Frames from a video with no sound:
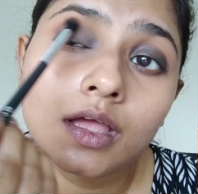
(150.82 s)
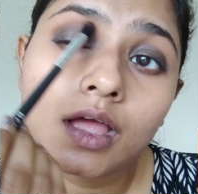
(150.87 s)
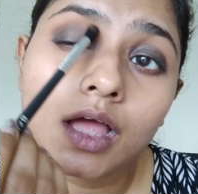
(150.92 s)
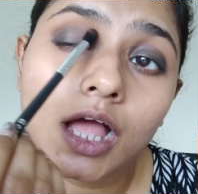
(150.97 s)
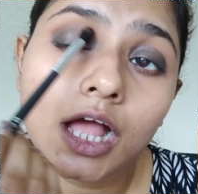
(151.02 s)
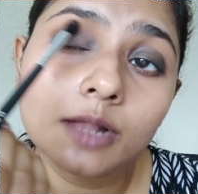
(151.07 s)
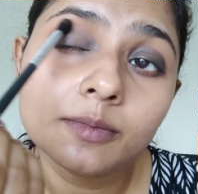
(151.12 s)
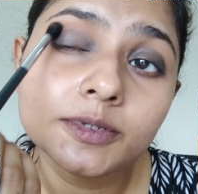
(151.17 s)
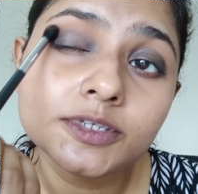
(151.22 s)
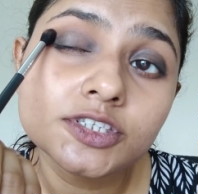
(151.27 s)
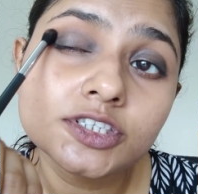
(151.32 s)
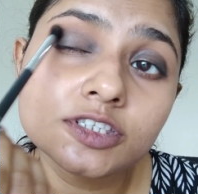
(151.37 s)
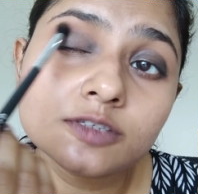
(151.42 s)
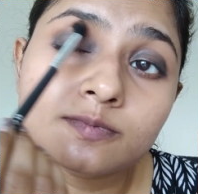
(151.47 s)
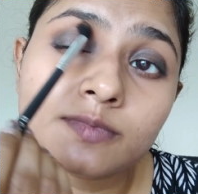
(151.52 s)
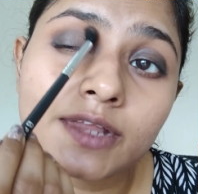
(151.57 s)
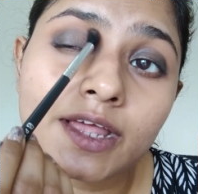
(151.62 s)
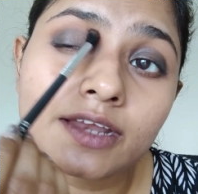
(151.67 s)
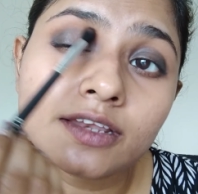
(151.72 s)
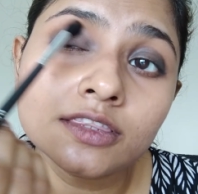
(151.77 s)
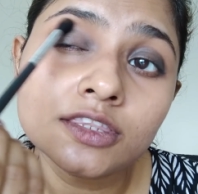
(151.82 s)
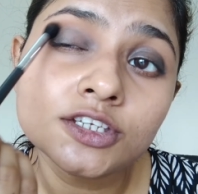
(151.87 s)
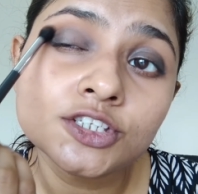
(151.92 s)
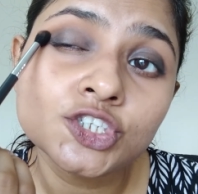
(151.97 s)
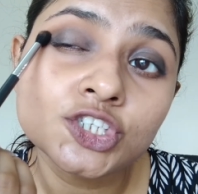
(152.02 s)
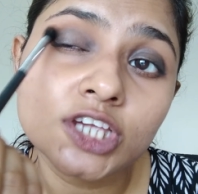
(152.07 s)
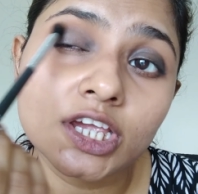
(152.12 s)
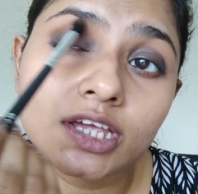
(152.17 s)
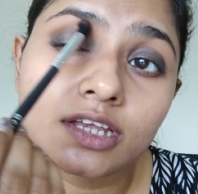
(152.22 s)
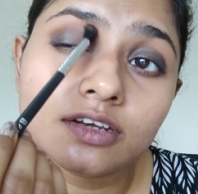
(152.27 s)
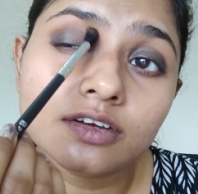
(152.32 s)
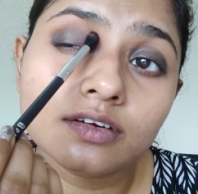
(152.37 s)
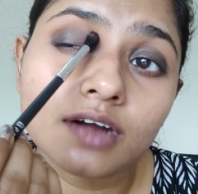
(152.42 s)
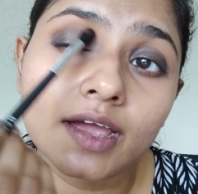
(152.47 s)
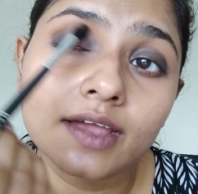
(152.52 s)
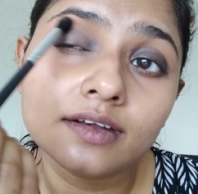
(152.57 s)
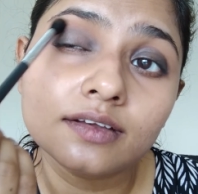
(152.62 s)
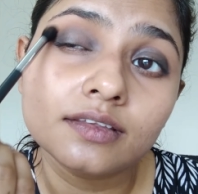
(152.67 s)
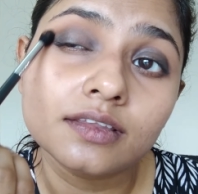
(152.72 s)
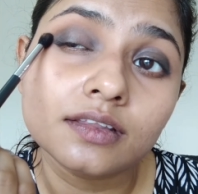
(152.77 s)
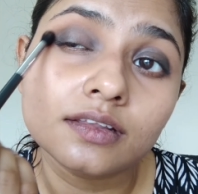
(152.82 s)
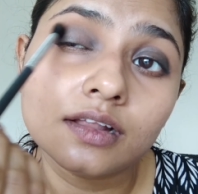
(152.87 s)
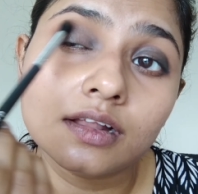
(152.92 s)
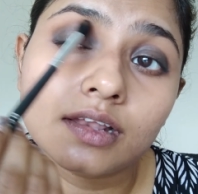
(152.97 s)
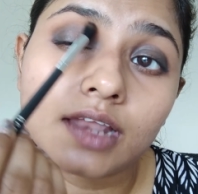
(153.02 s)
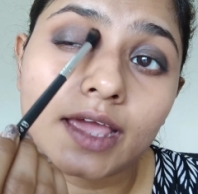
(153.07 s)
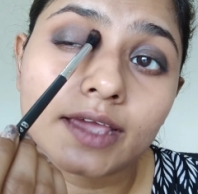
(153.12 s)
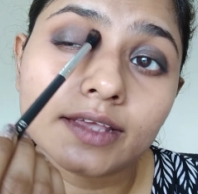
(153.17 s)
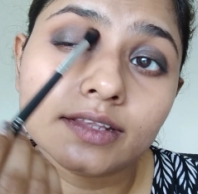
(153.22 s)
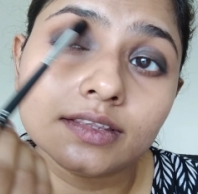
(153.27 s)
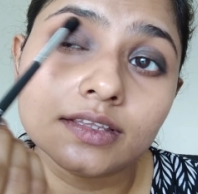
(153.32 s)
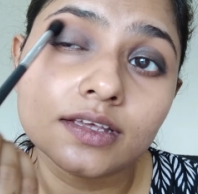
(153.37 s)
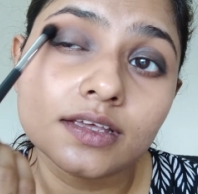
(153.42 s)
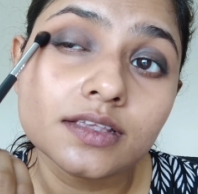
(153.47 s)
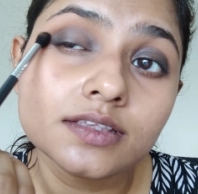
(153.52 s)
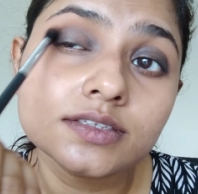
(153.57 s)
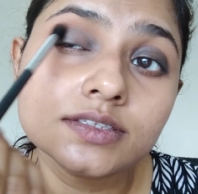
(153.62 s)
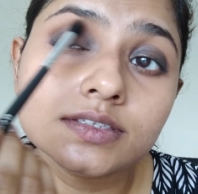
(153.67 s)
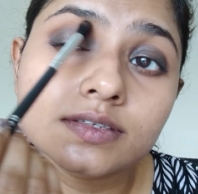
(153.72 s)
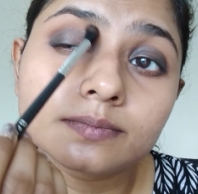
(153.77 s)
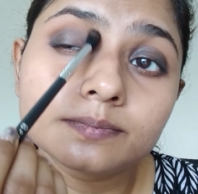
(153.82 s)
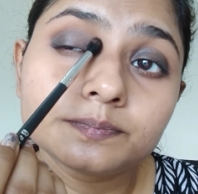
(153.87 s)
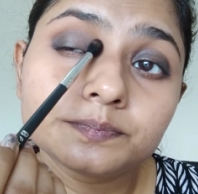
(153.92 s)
I will just blend the shade right like this,